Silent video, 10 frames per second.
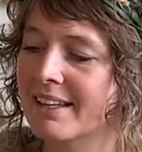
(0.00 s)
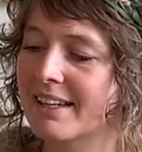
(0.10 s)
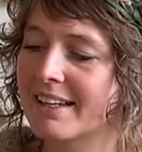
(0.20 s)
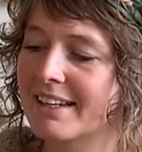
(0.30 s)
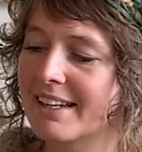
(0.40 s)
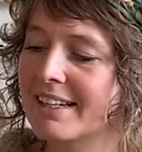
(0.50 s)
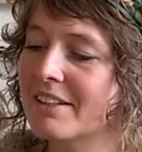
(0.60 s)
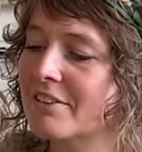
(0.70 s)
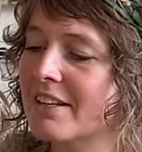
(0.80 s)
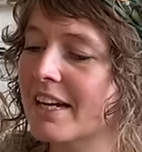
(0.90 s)
It
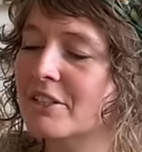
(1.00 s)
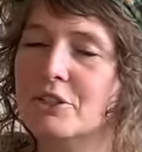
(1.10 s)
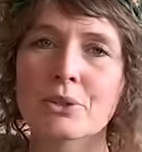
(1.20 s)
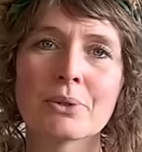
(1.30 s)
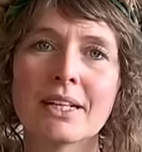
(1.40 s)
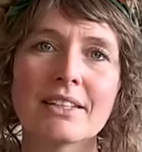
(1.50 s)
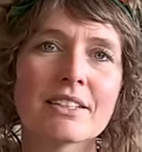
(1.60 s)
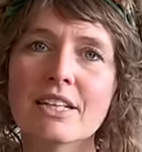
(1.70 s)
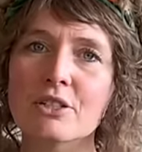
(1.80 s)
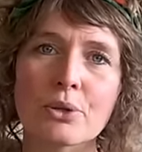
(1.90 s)
is nice to
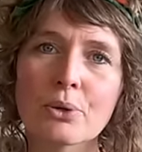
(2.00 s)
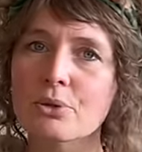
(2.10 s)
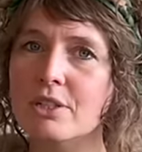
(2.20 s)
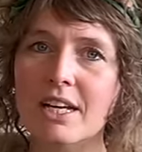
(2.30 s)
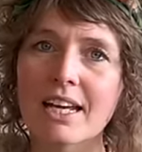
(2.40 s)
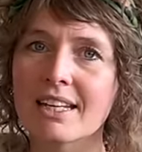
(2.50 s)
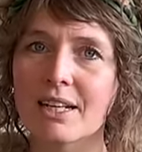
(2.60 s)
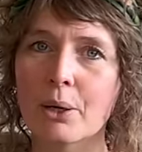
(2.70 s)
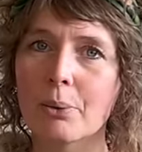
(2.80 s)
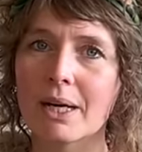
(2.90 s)
knit this whole
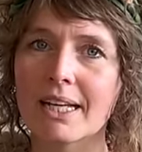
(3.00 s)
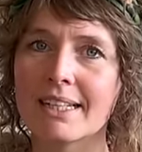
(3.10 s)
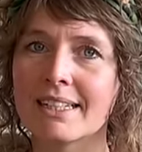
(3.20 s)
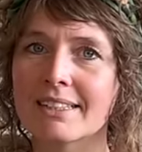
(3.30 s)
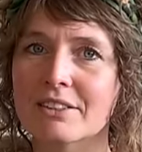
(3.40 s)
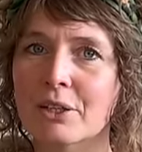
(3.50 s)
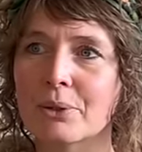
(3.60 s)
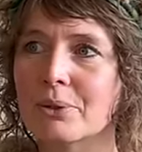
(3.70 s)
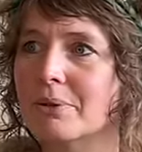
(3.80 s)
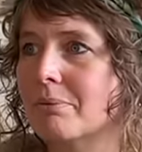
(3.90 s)
skein away,
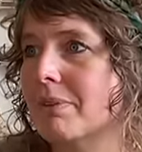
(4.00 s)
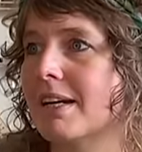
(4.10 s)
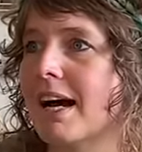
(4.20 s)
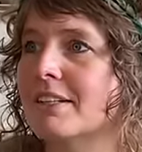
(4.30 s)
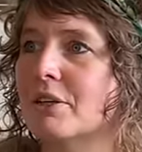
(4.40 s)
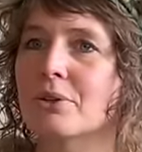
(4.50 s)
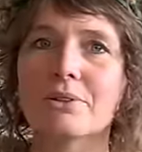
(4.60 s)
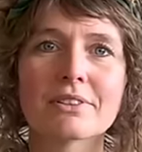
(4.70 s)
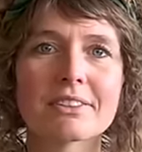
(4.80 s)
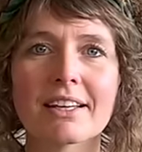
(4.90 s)
so I
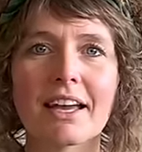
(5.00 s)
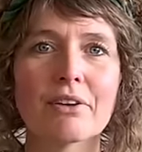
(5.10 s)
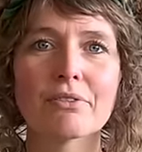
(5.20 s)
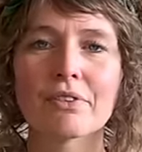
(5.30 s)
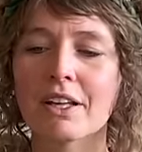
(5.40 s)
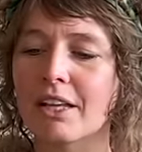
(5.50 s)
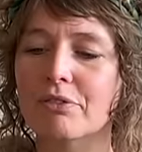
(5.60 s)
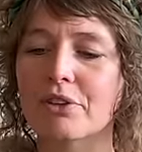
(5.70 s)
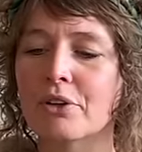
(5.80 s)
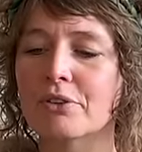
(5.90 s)
don't have a
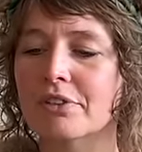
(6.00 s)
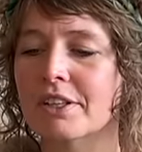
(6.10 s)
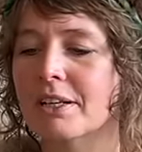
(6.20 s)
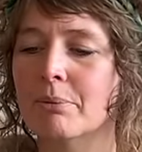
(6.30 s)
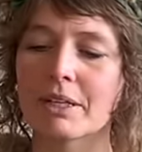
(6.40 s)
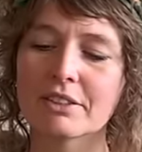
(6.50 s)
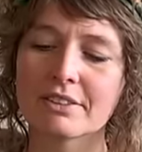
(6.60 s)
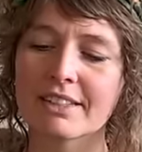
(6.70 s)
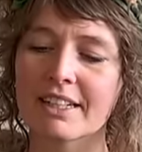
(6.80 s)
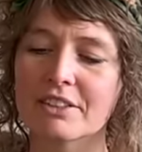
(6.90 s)
leftover in my
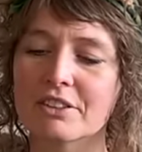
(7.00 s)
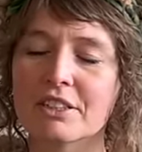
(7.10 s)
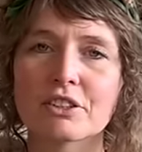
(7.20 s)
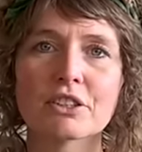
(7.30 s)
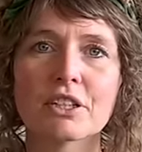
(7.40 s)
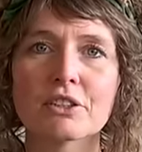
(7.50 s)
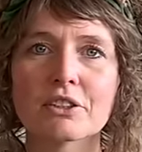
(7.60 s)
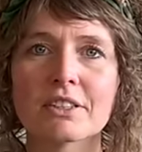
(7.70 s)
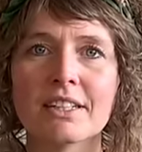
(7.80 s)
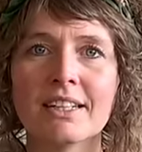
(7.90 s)
stash. It's
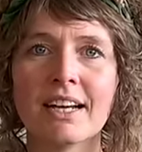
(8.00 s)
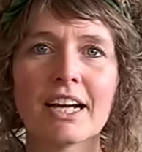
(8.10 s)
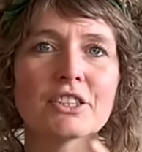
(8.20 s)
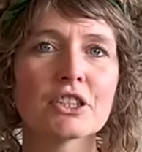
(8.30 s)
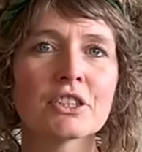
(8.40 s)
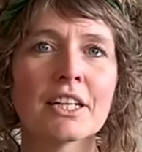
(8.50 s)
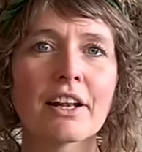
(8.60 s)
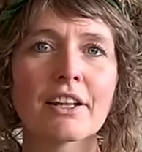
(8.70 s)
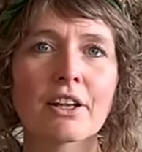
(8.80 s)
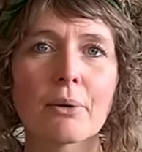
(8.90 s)
just, I just
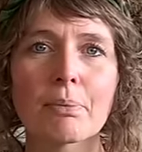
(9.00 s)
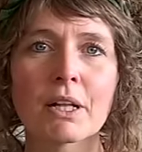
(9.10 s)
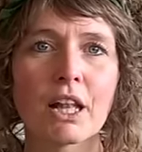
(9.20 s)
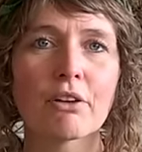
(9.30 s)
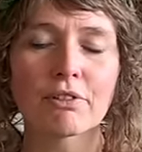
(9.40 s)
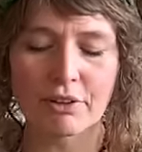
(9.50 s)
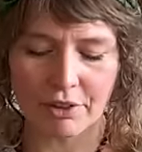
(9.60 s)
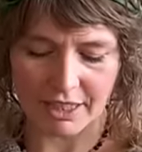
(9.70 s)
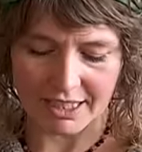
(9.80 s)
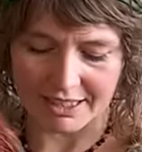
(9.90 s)
knitted it up in lovely
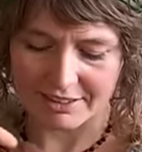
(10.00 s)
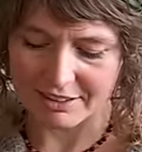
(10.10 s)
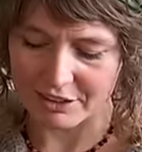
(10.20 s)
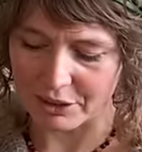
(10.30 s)
things.